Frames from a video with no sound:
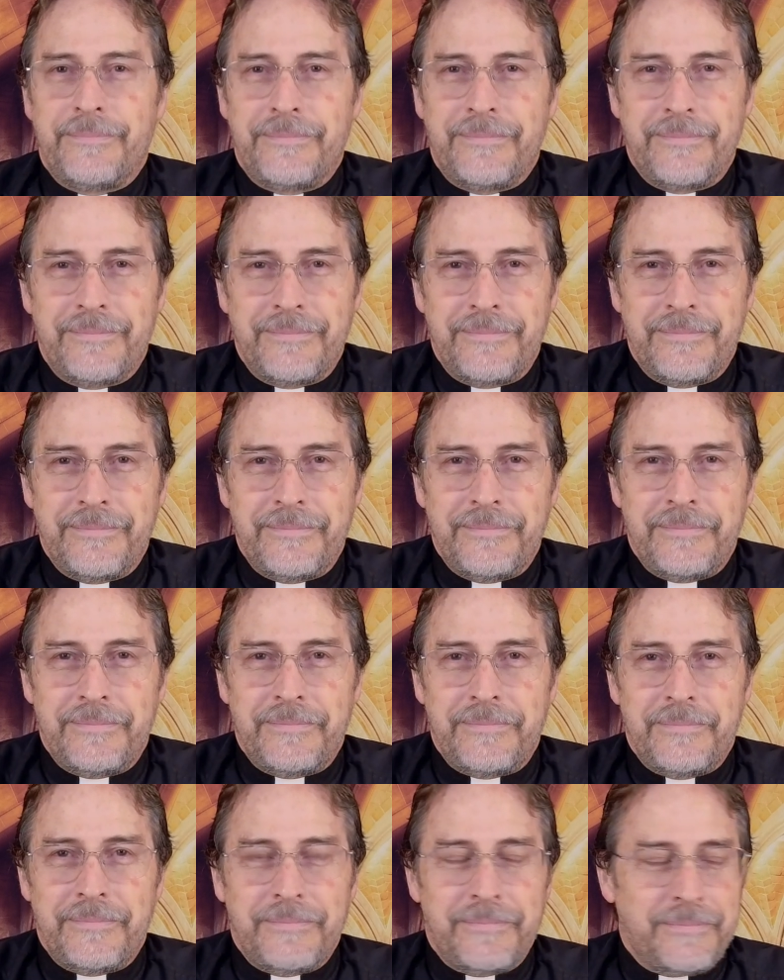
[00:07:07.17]

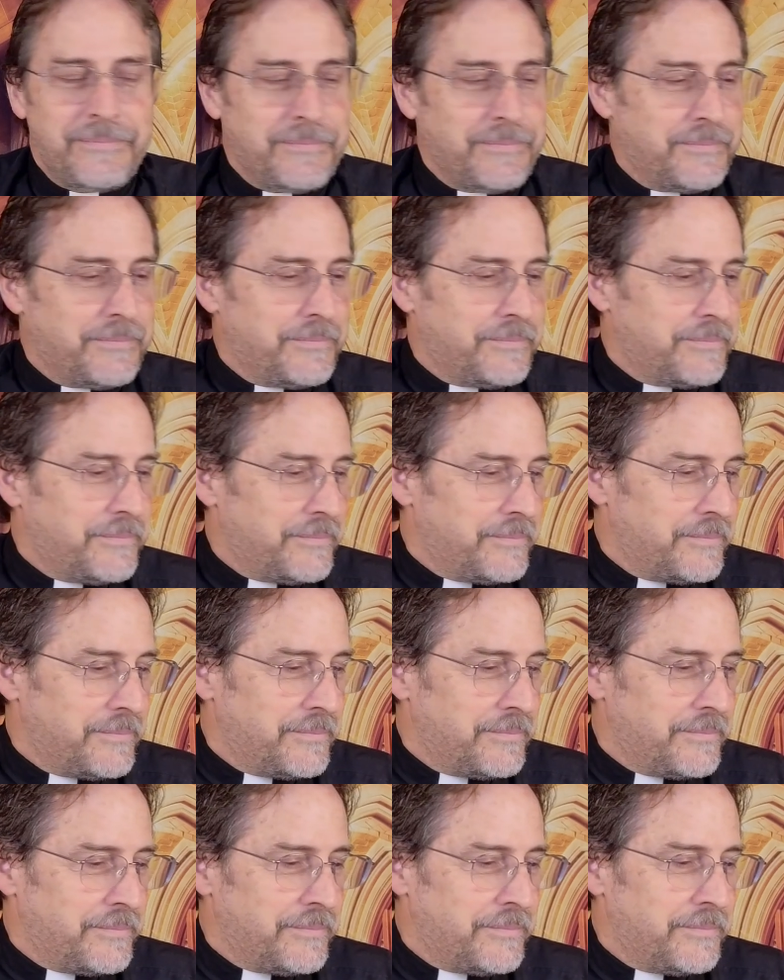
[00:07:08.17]

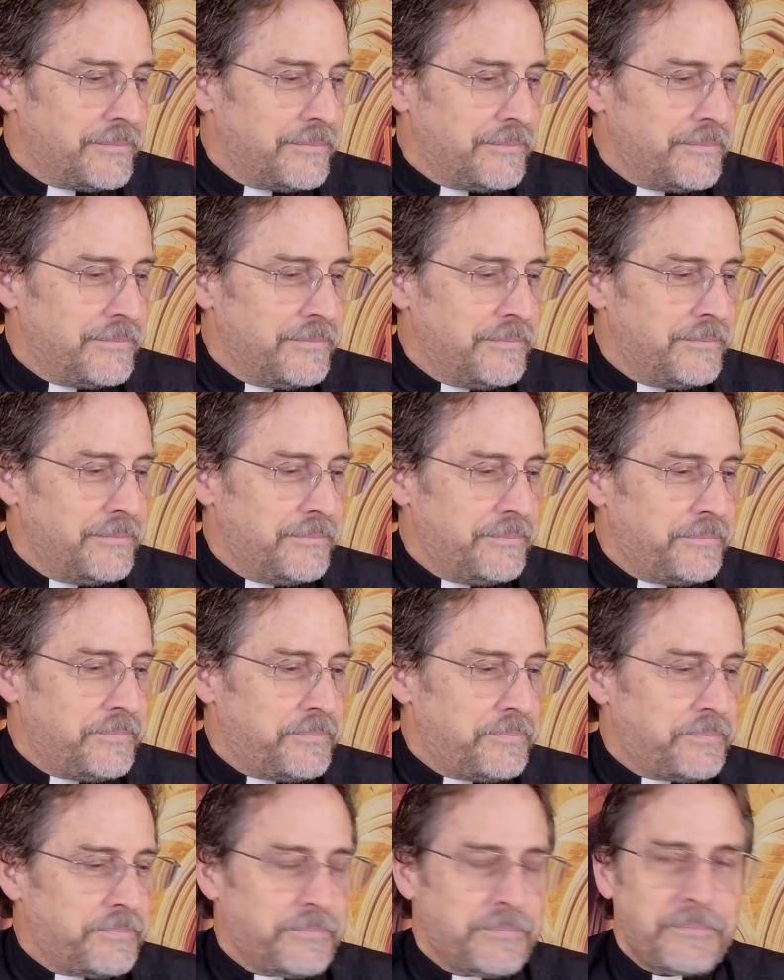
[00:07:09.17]

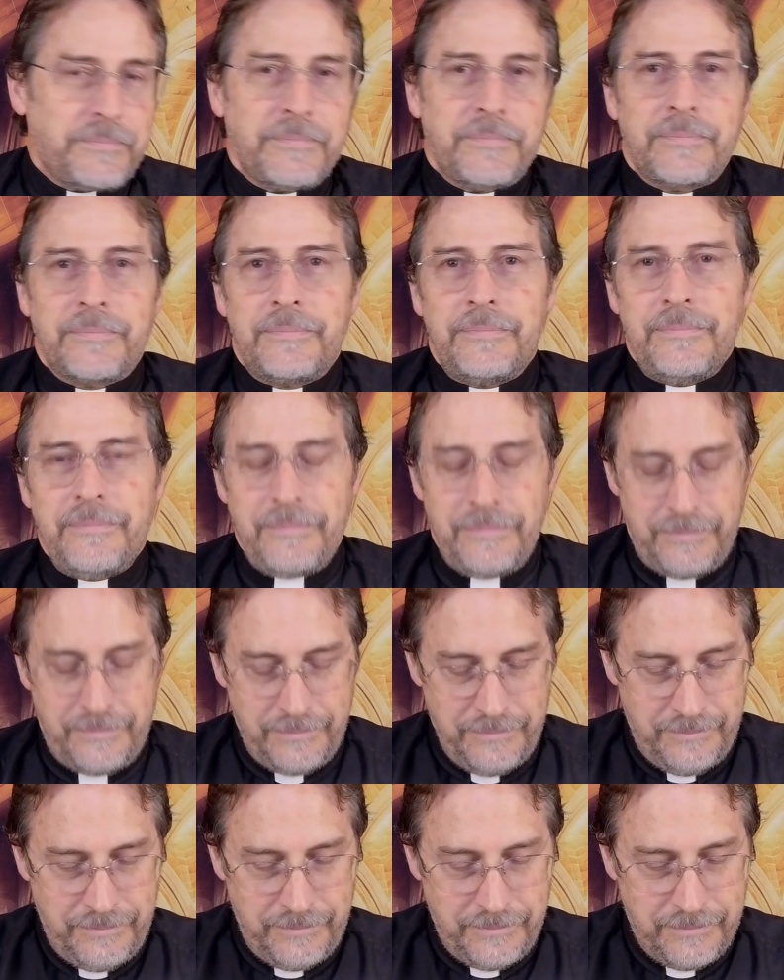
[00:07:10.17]

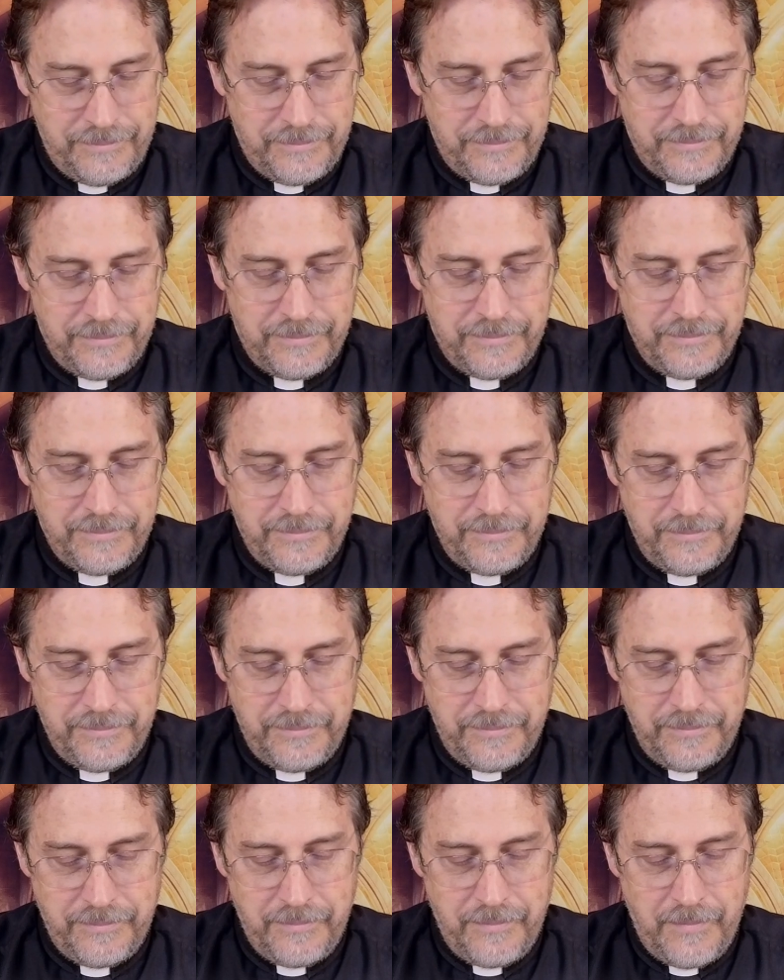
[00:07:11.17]

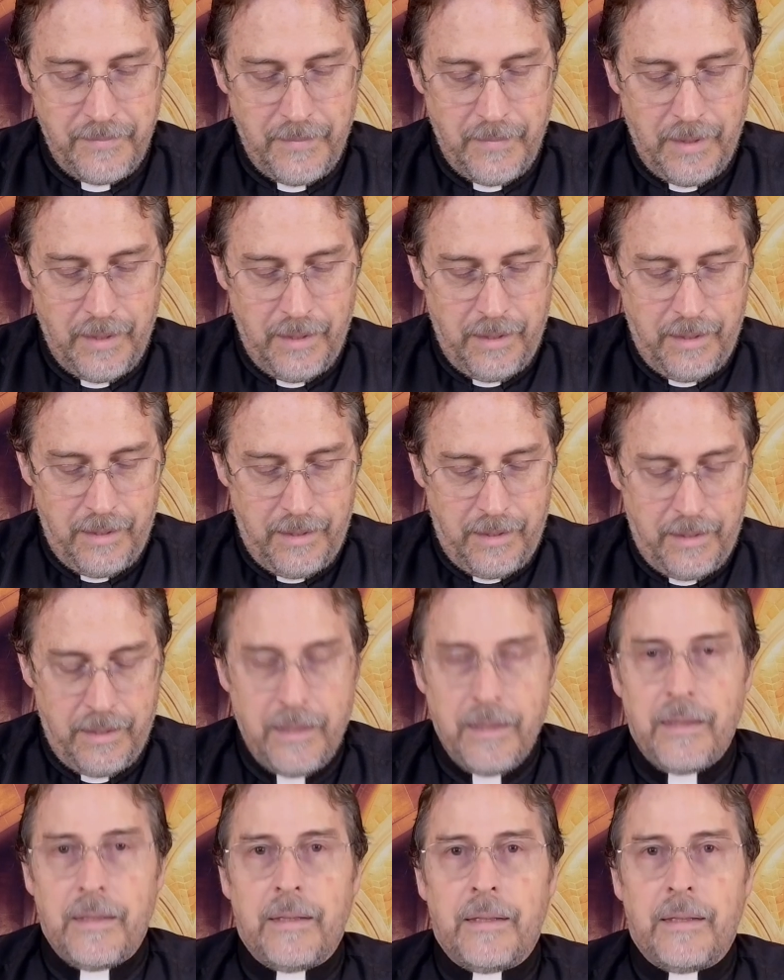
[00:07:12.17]
[no speech]